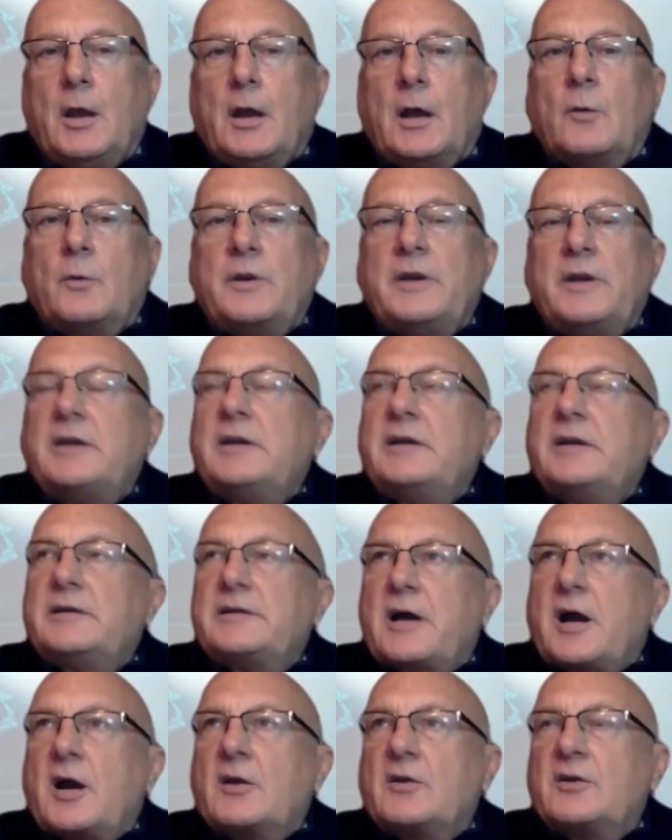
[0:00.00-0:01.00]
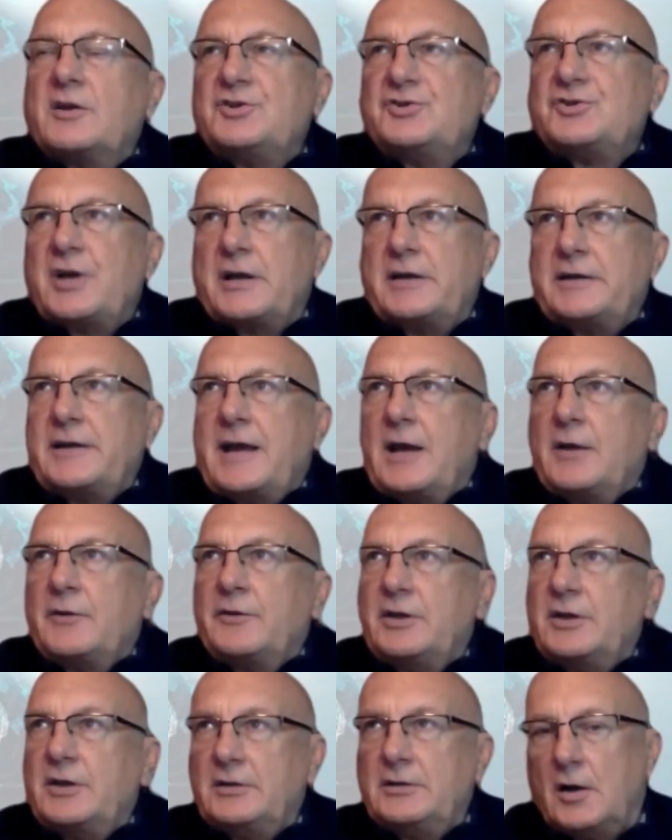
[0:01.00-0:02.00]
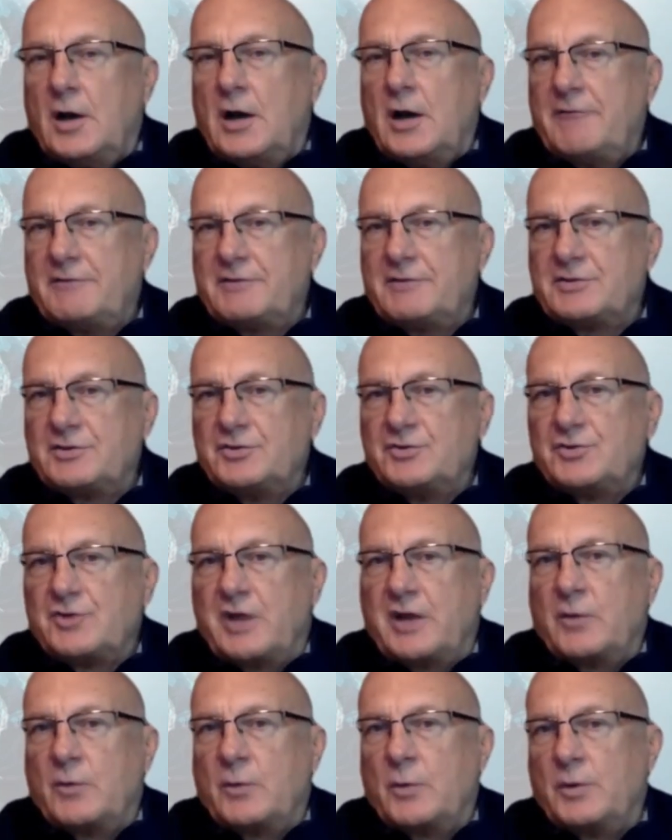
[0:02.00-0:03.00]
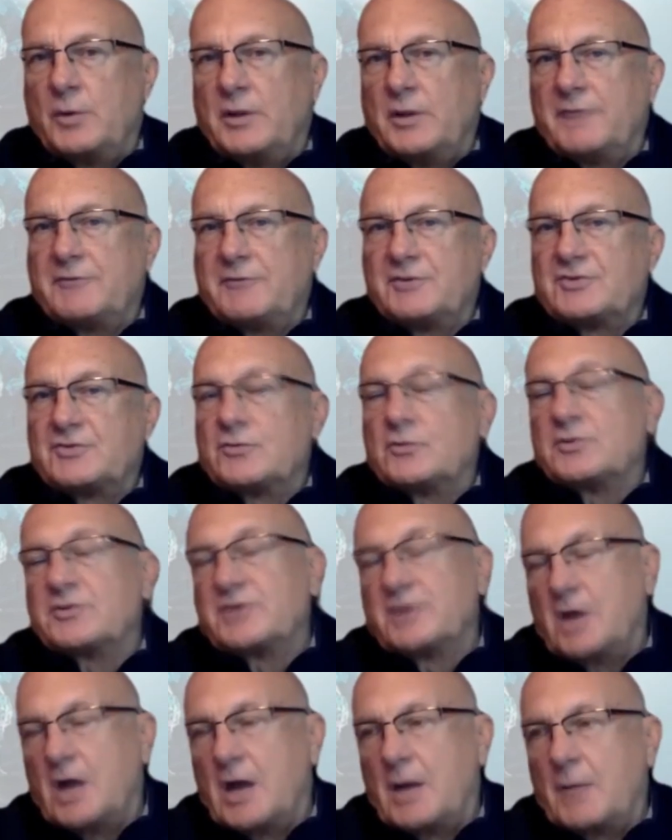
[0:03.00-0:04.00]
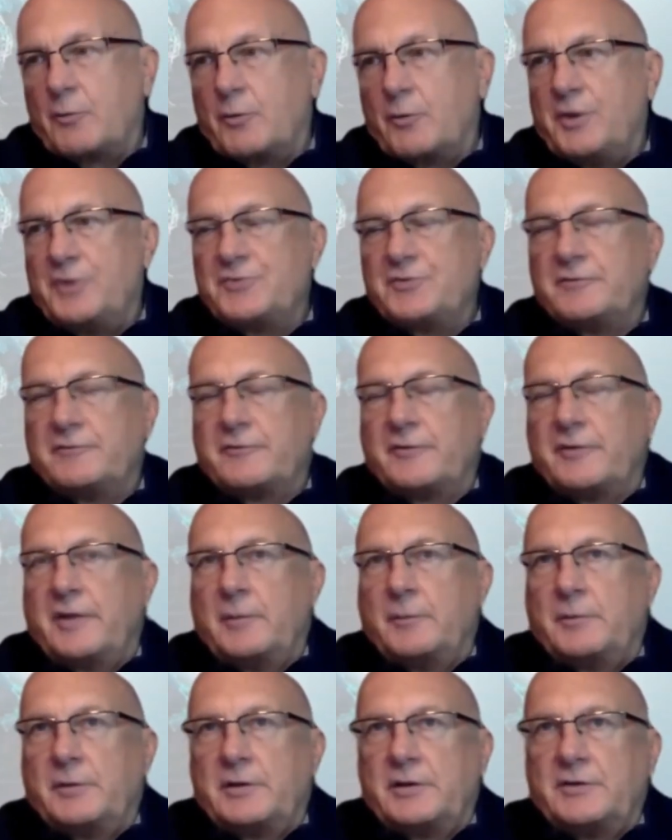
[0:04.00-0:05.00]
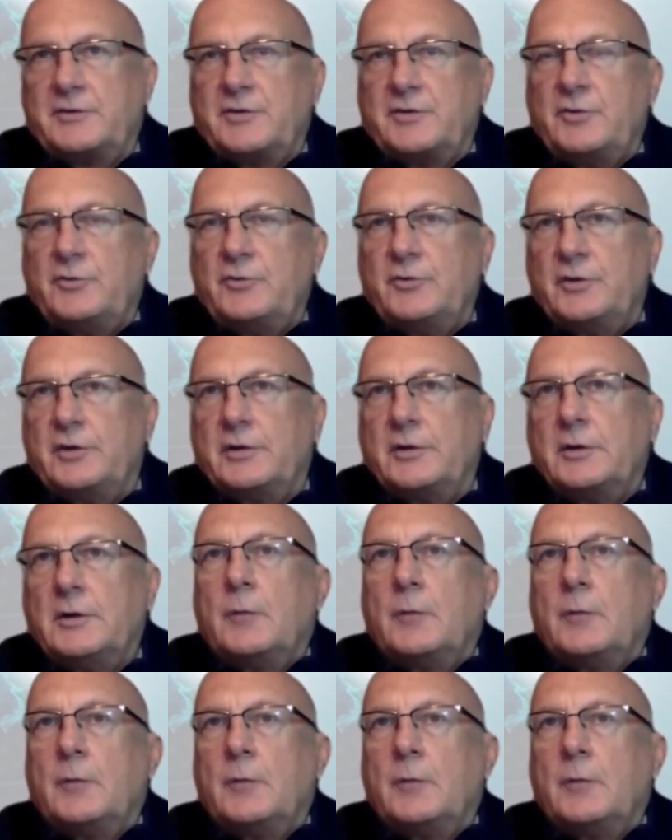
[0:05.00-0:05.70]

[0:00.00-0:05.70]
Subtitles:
We didn't entirely shut down the office in China where we left a sourcing operation for them to continue to